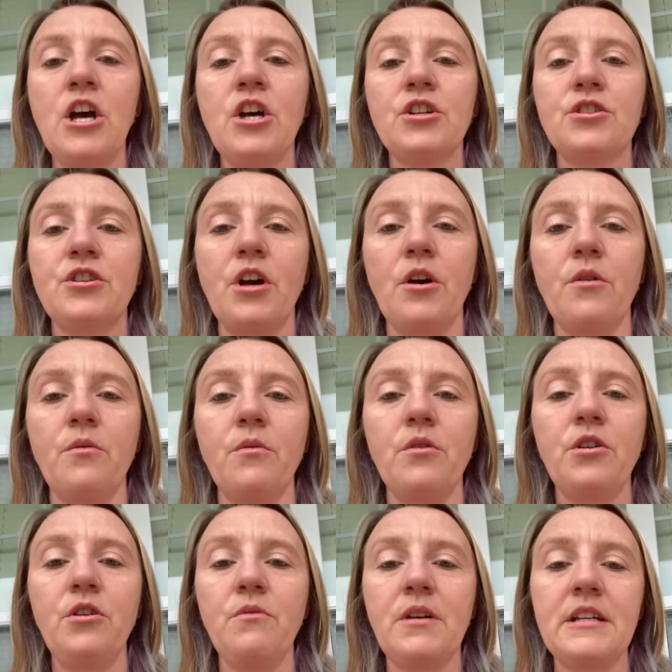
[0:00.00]
So
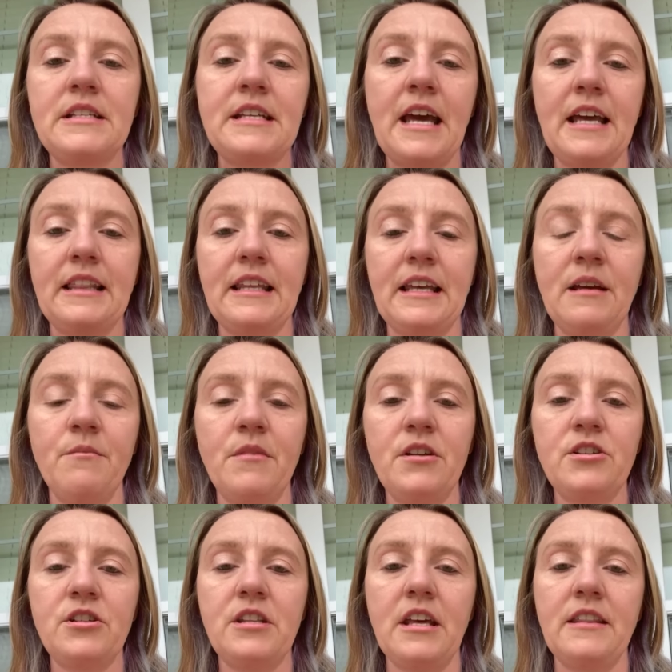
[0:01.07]
you can take the
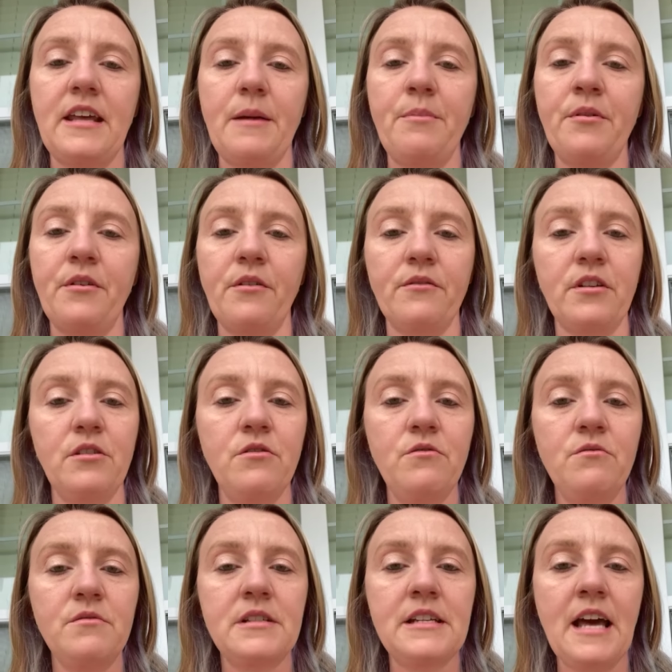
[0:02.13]
image that they put on the
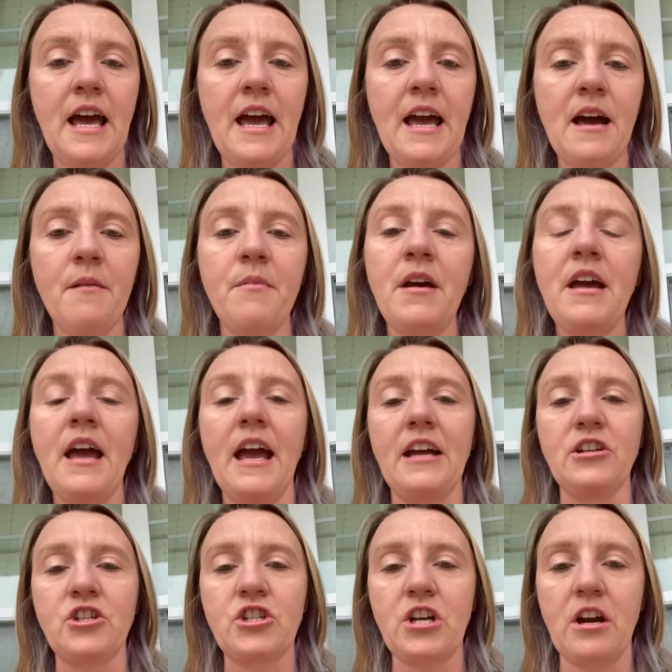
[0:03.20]
news tab
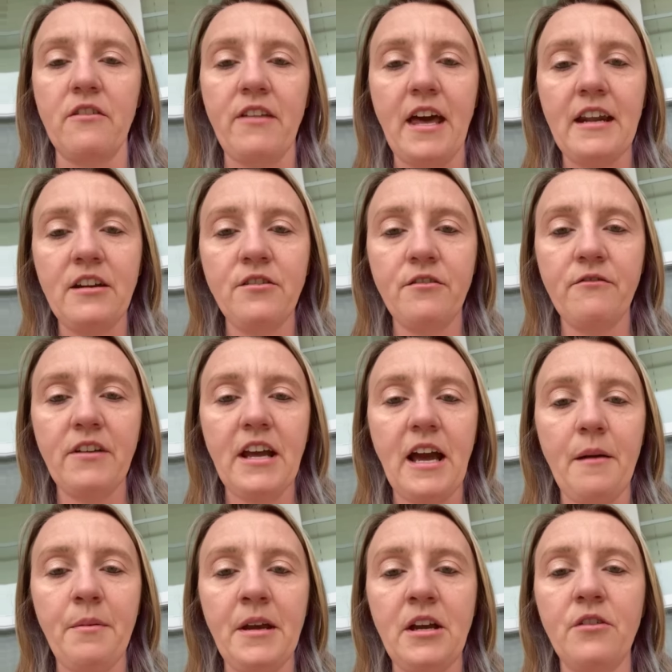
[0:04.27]
and share that in your
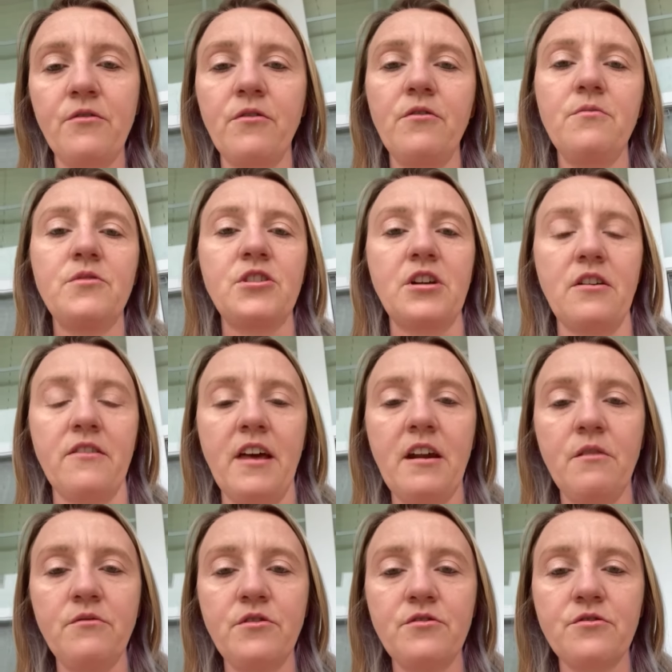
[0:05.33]
VIP group, share that
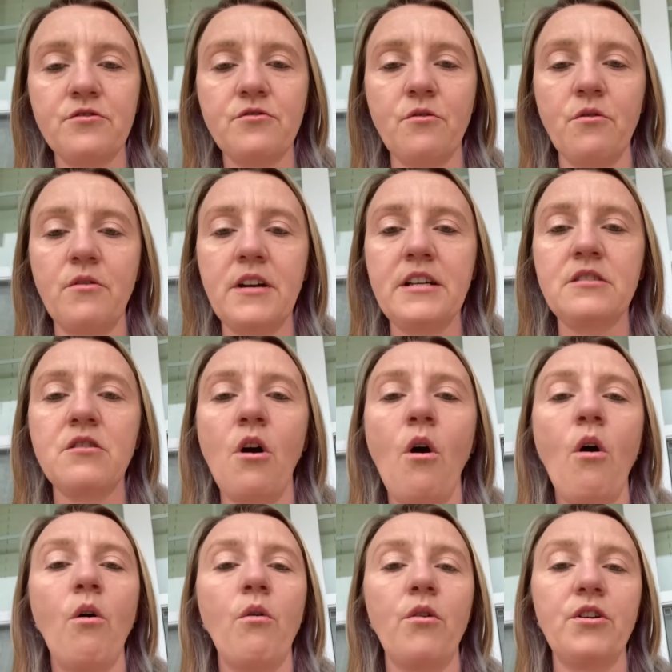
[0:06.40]
on your stories,
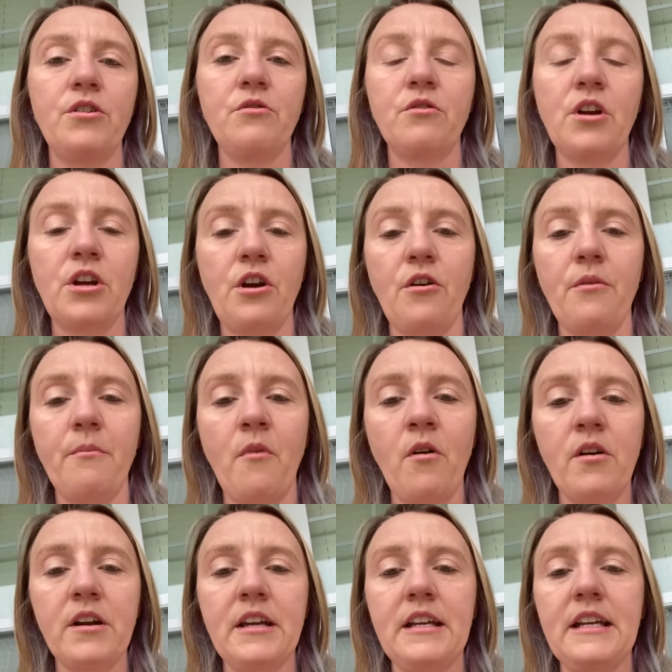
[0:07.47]
or you can go to
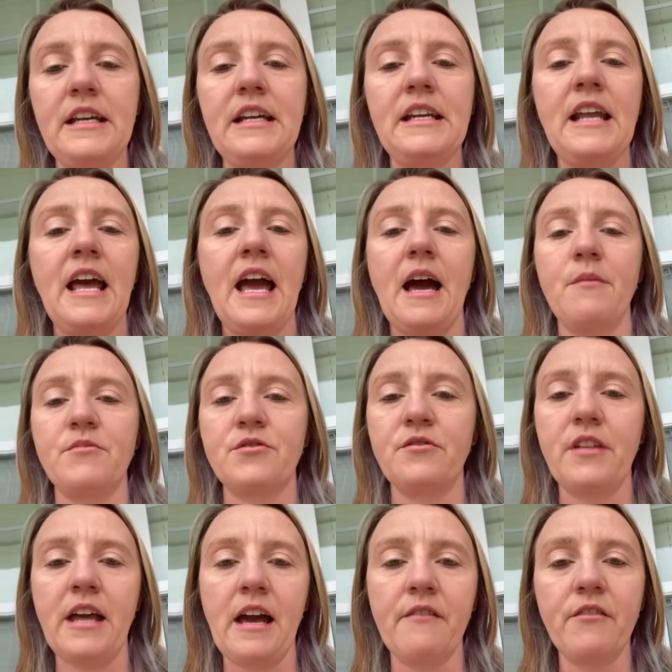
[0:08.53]
marketing. I'm sure
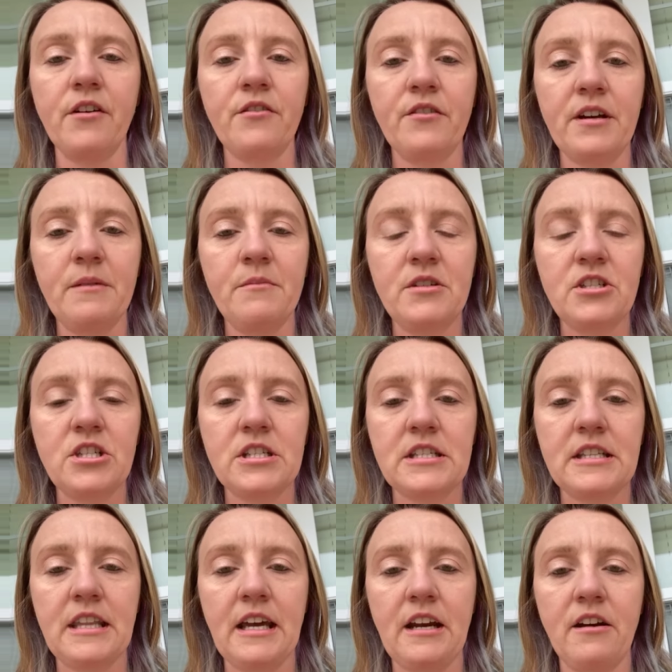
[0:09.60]
they have other
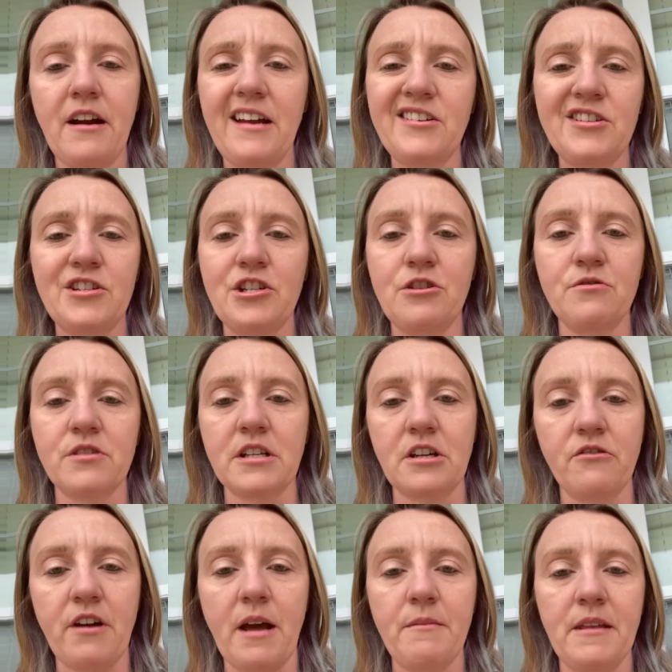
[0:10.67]
images there. I just usually
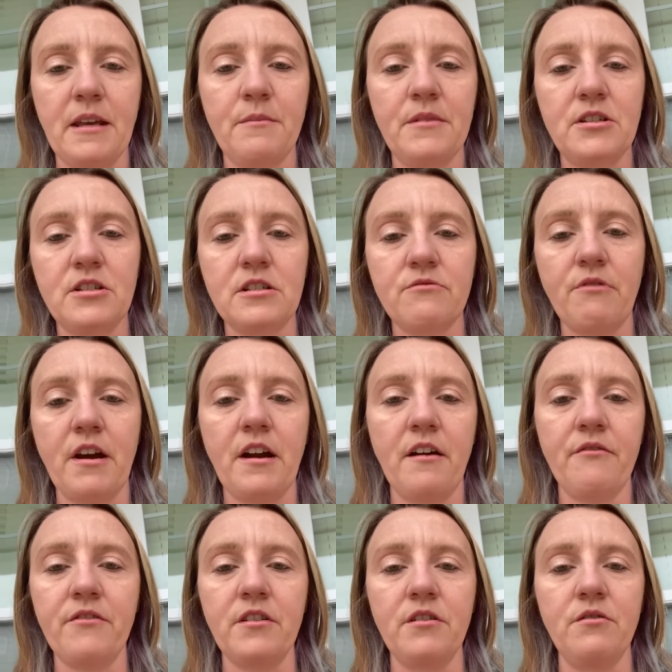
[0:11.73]
grab the images right
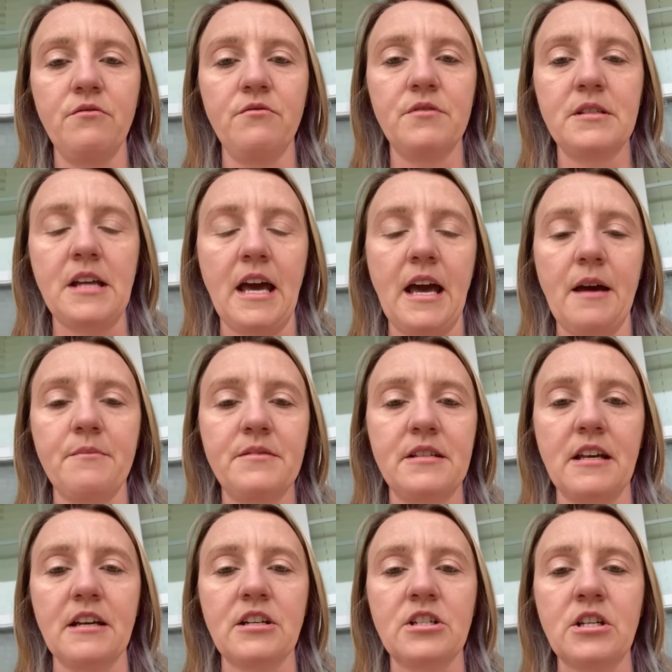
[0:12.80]
off the news tab
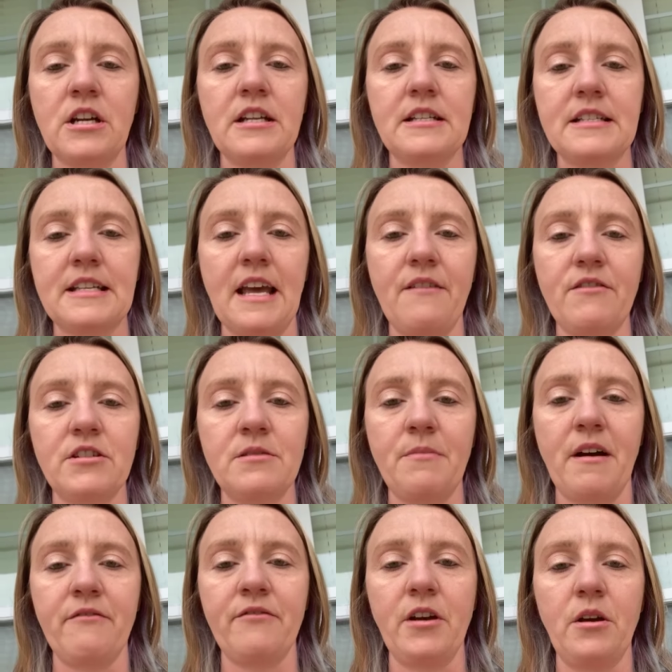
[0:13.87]
section and save it to
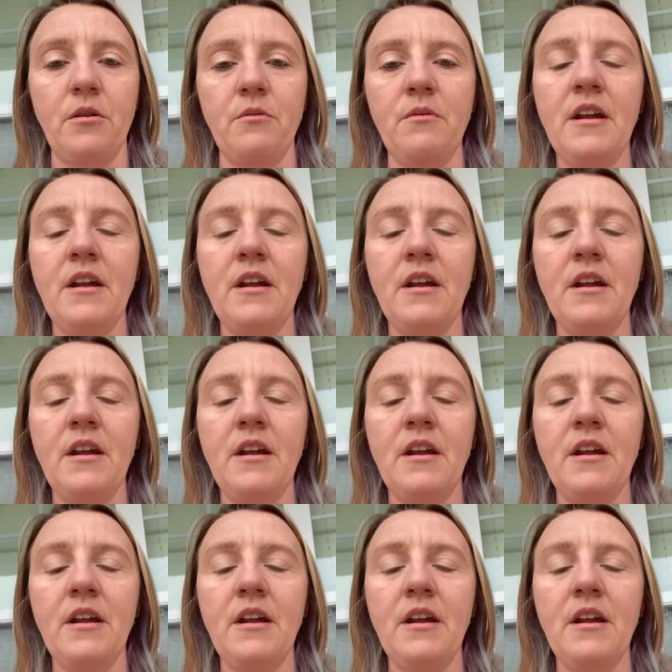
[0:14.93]
my phone